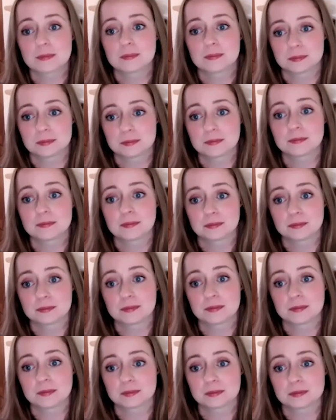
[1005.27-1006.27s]

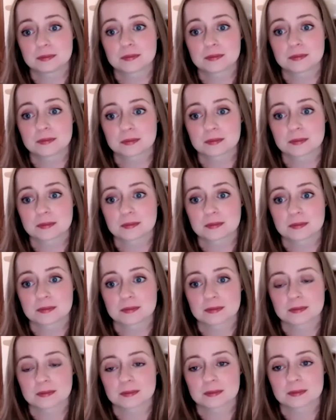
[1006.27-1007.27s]

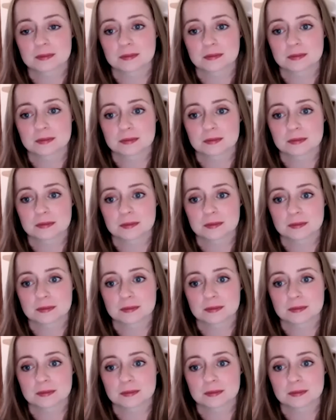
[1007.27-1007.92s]
No words are spoken by the person on screen.